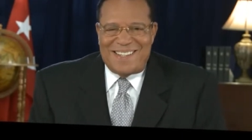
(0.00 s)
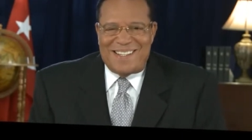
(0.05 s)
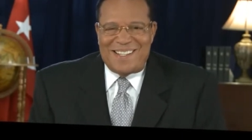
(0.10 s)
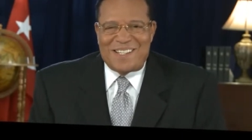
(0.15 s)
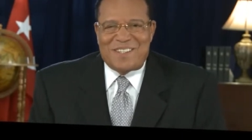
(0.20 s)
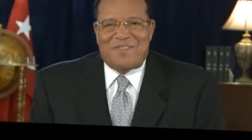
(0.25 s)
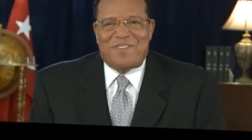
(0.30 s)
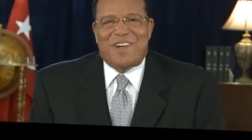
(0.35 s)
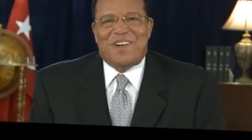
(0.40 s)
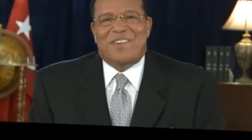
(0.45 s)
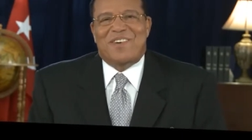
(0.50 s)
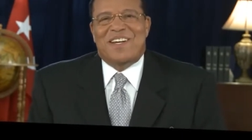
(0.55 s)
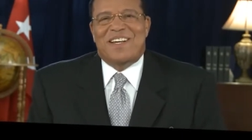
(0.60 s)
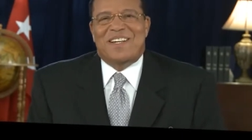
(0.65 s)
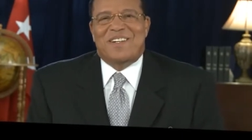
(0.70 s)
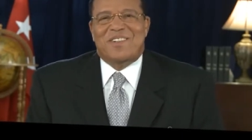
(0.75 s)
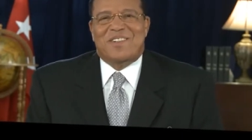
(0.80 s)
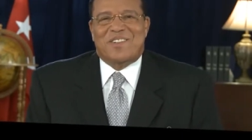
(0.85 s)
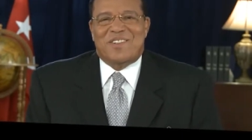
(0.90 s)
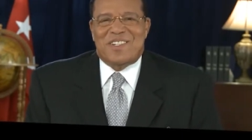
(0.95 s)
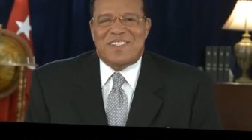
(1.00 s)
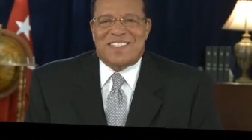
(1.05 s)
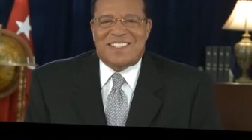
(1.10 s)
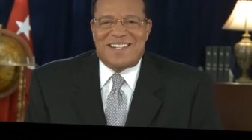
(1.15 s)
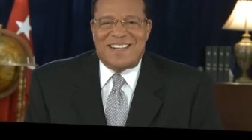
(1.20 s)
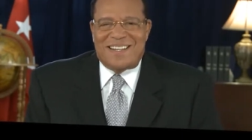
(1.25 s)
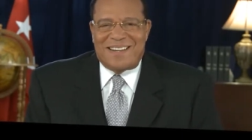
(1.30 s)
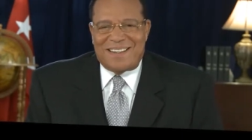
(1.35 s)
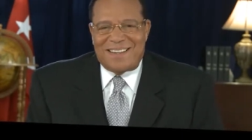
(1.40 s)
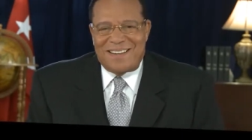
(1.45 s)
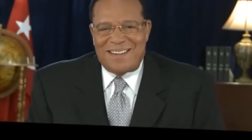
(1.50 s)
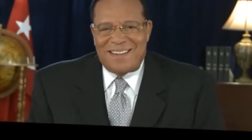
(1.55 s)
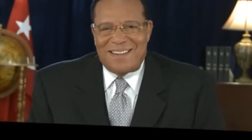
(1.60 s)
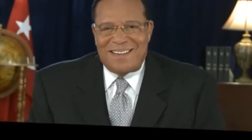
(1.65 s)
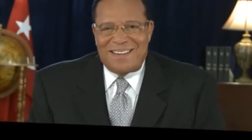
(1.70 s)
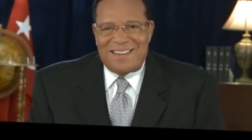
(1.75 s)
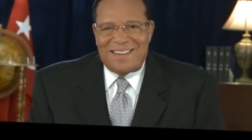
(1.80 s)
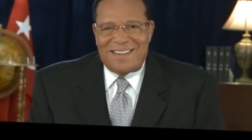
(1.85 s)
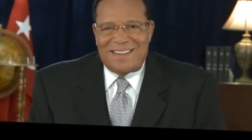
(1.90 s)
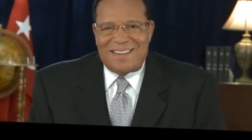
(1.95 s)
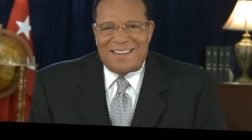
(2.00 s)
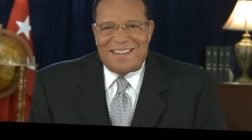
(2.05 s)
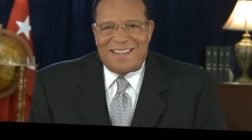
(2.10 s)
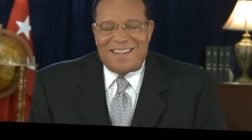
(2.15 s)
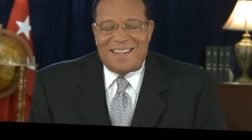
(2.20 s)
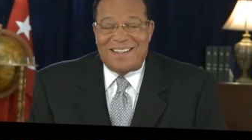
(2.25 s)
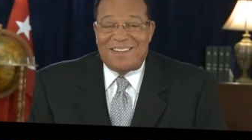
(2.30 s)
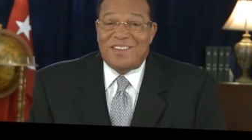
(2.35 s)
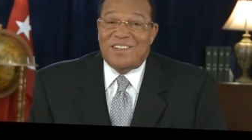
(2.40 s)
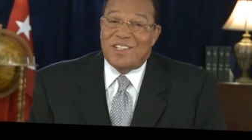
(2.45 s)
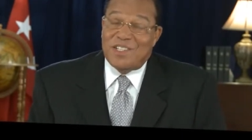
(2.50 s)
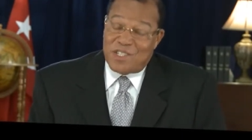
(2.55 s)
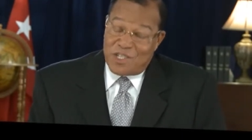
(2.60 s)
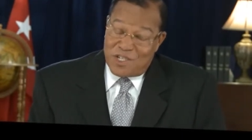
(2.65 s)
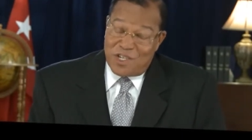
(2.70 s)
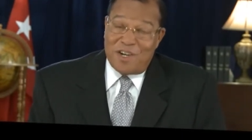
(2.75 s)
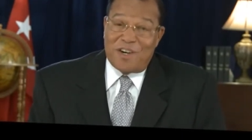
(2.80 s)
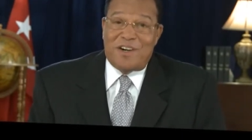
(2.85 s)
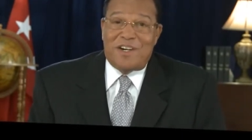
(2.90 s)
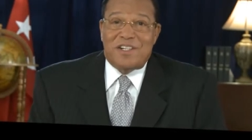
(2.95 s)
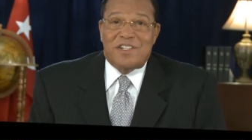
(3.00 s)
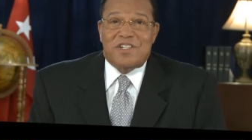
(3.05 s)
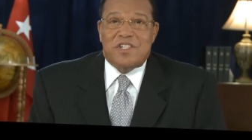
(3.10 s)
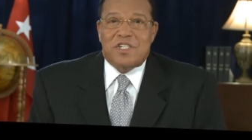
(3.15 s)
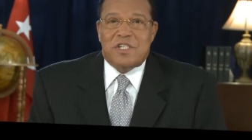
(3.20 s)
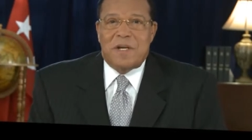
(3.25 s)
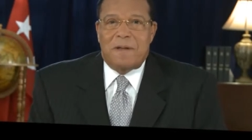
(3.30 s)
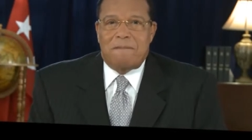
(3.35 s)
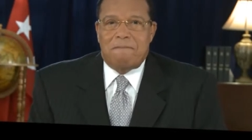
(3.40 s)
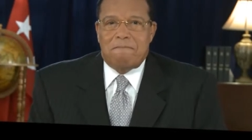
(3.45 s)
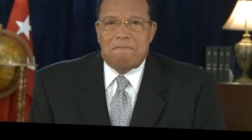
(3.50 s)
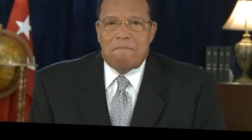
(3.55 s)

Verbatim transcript: it's very interesting in the church,